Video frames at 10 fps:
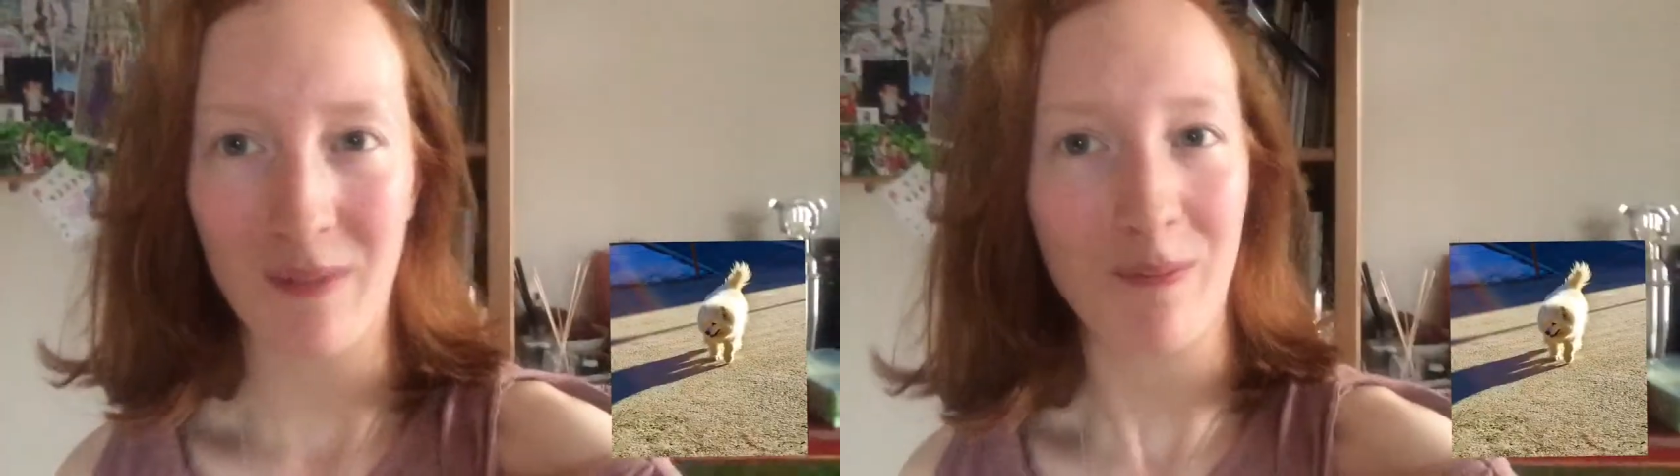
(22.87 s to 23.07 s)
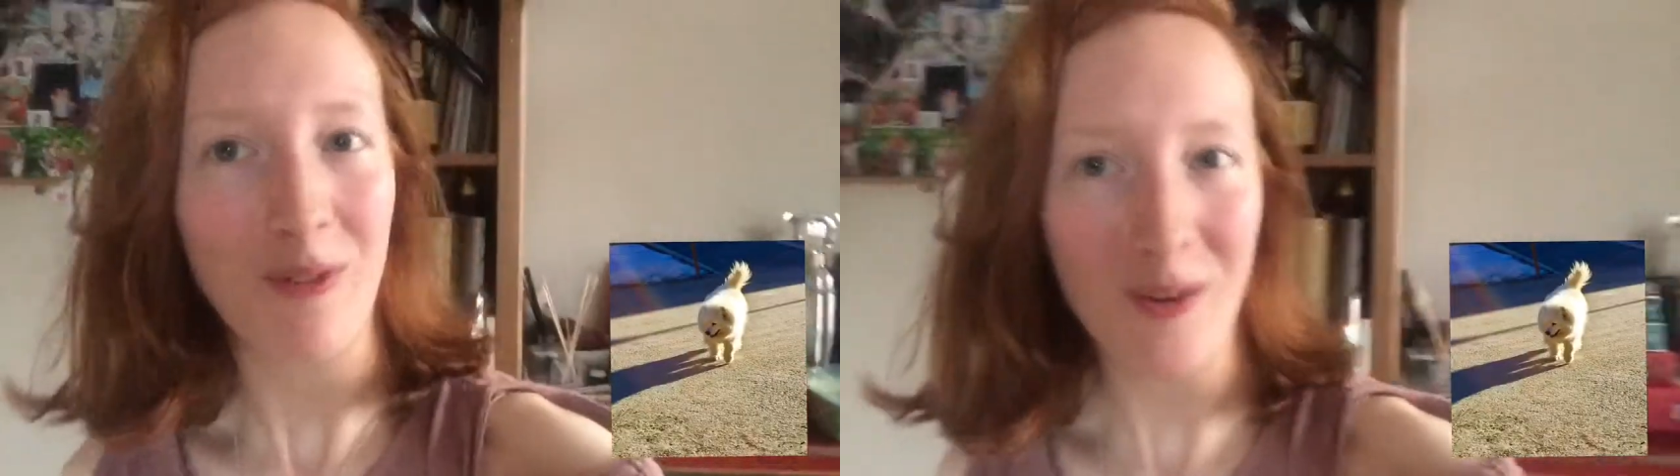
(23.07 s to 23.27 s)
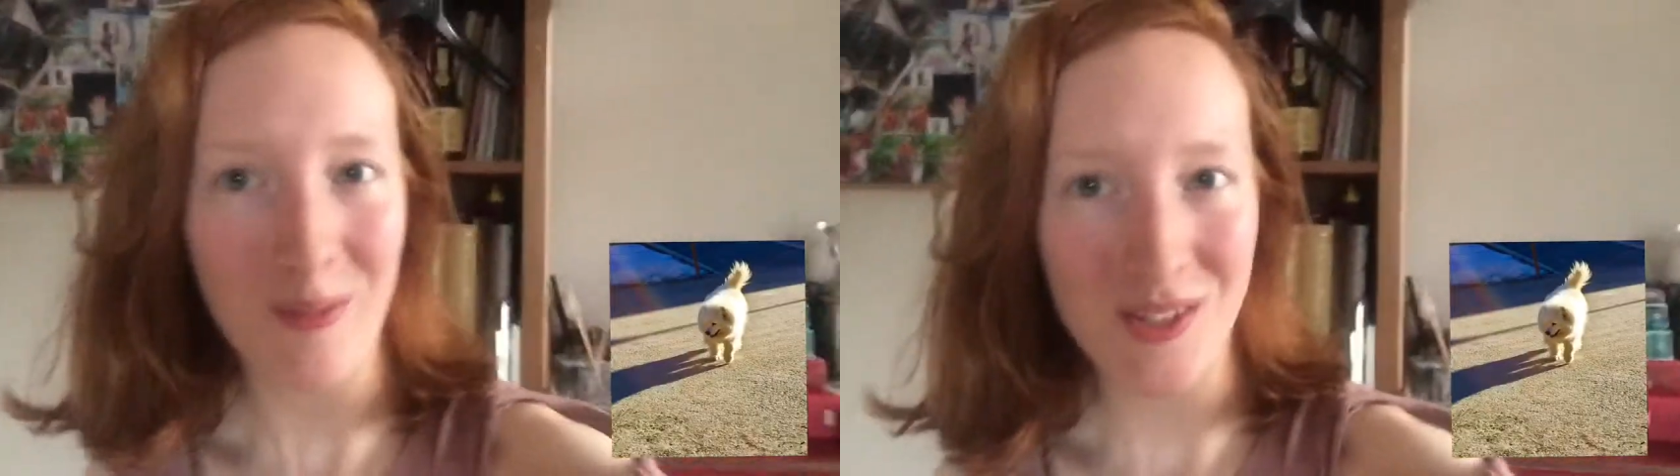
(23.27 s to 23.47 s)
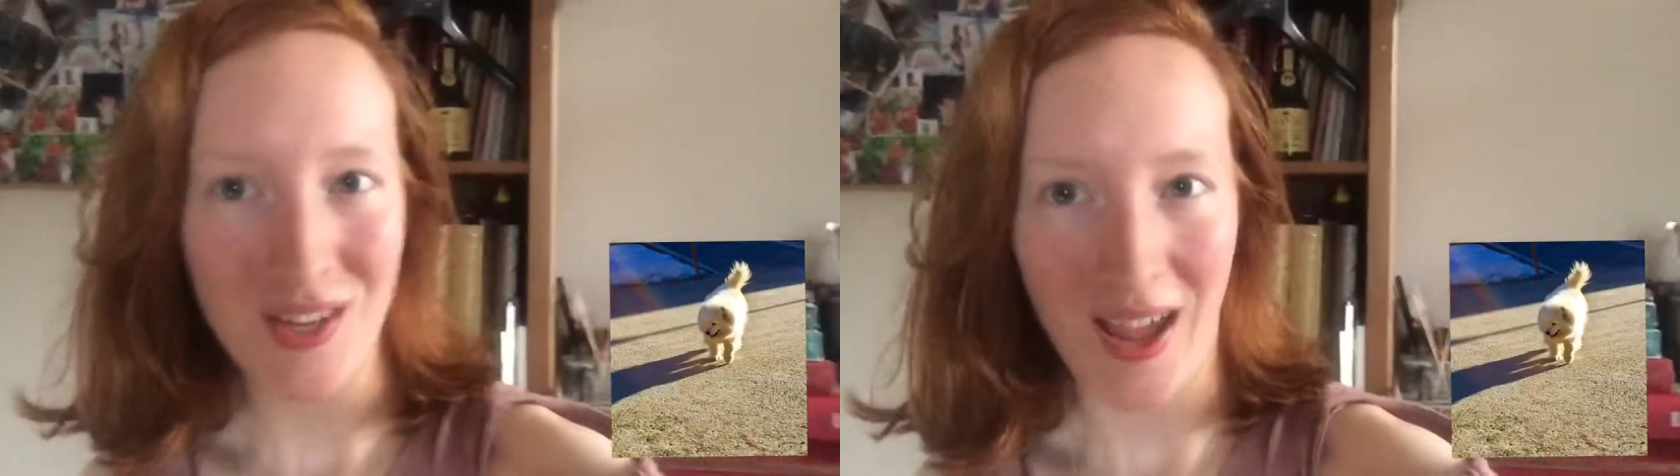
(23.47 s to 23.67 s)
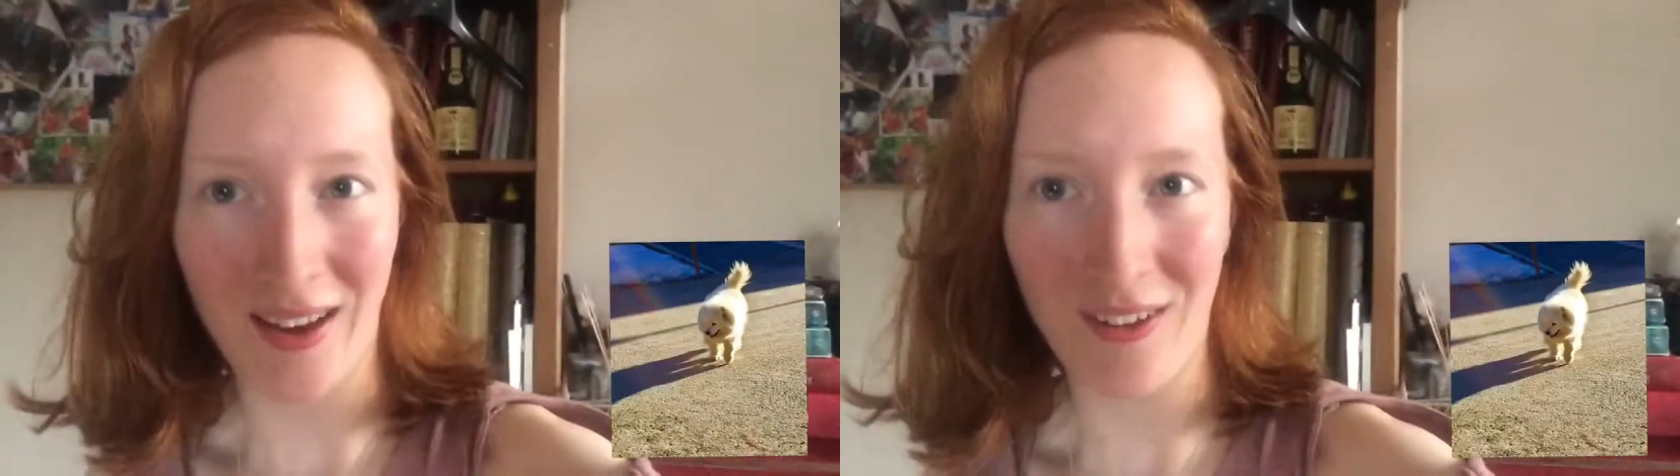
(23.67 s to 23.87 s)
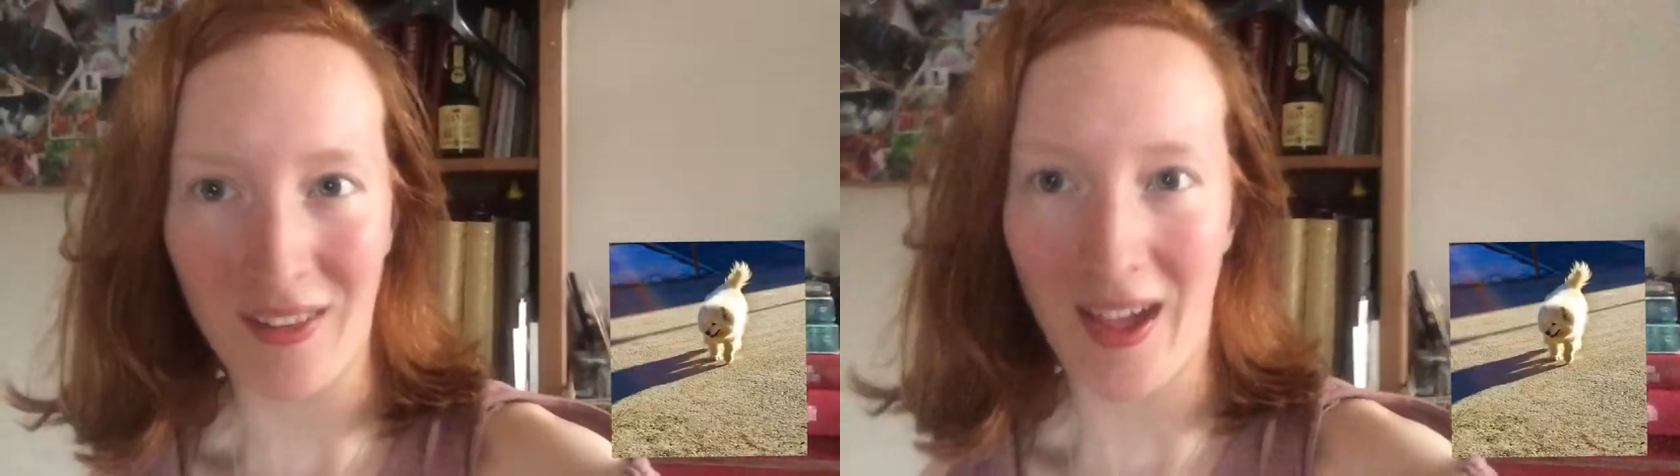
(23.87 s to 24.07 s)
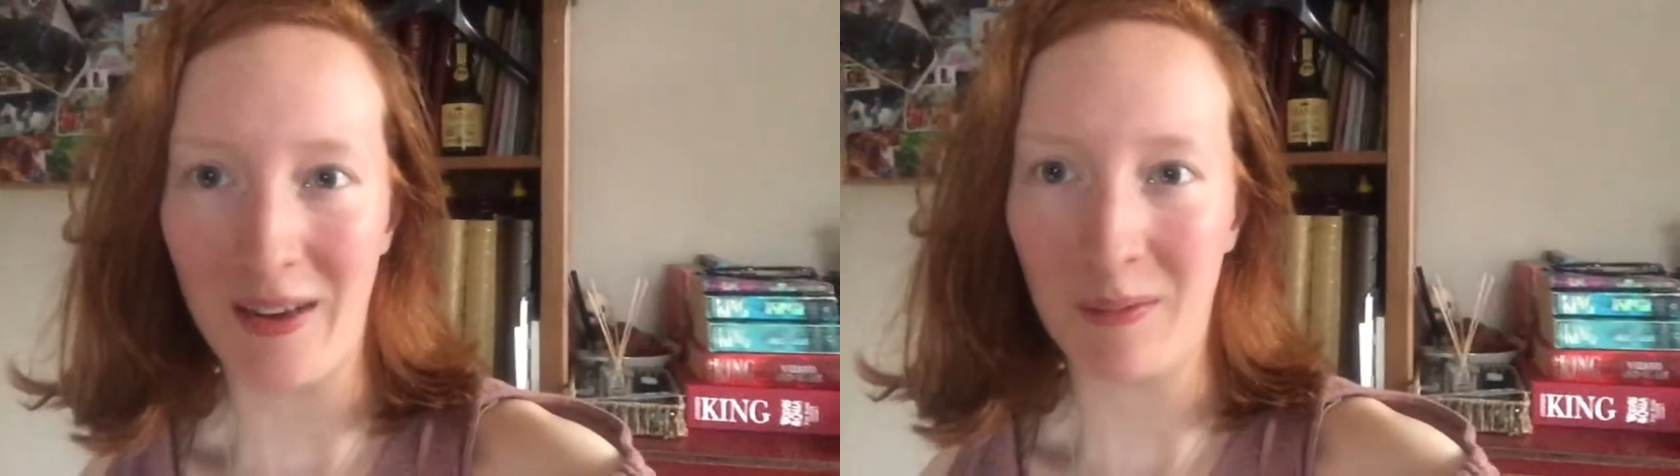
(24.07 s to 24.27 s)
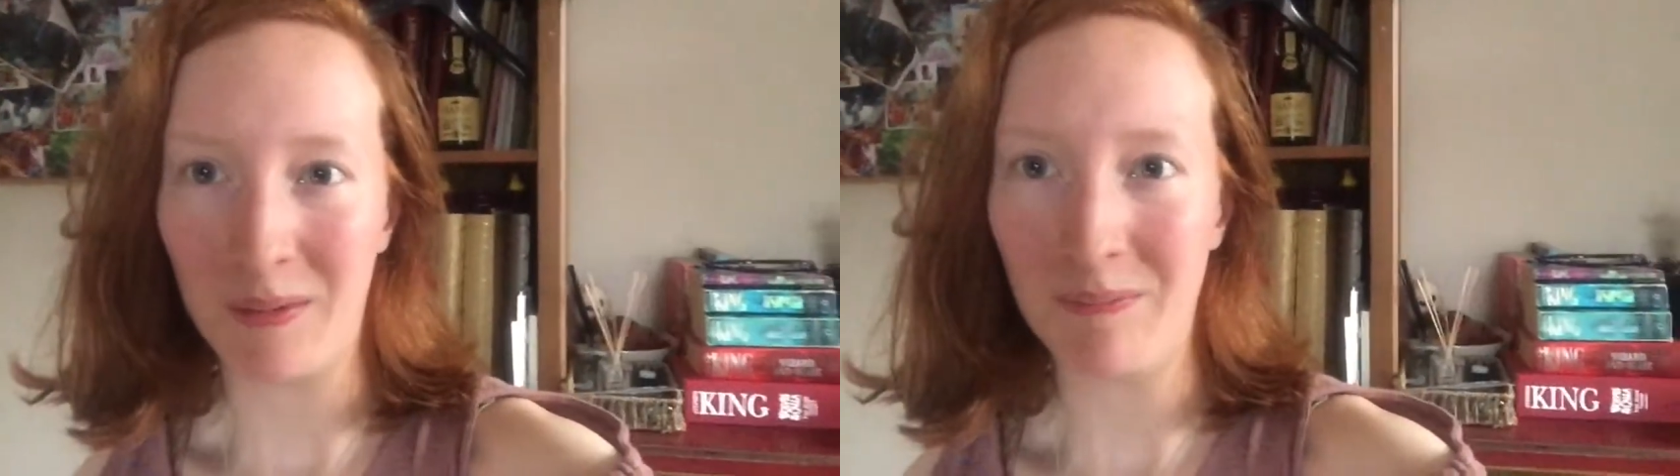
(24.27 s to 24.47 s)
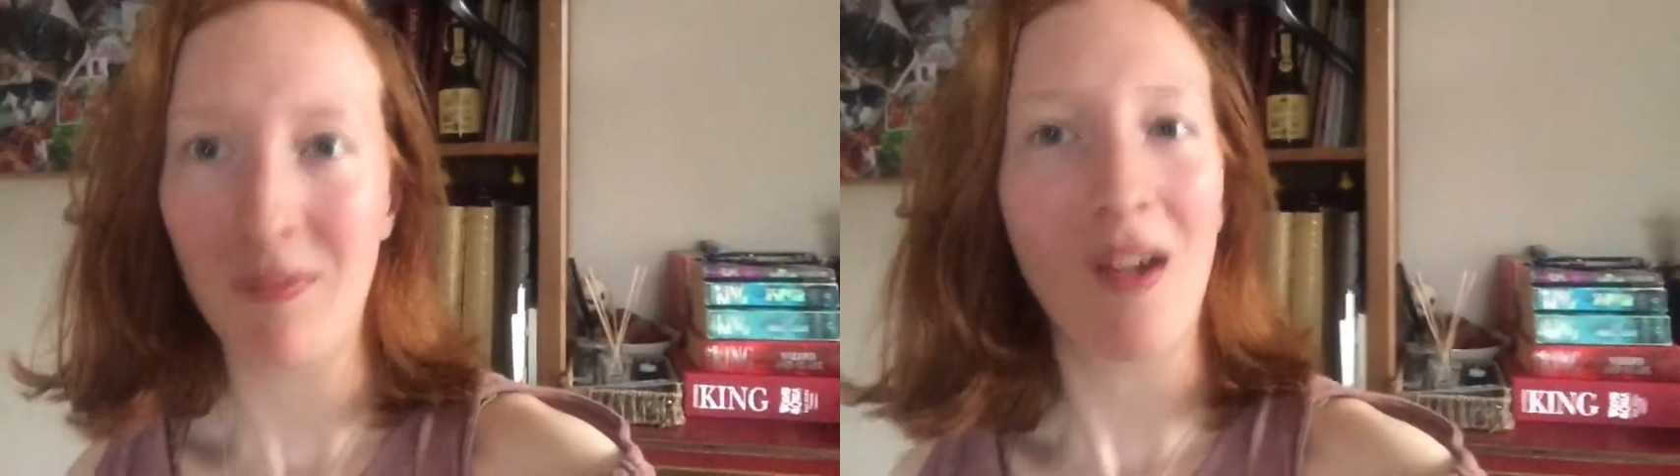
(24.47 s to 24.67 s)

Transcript: and pretty much any other animal.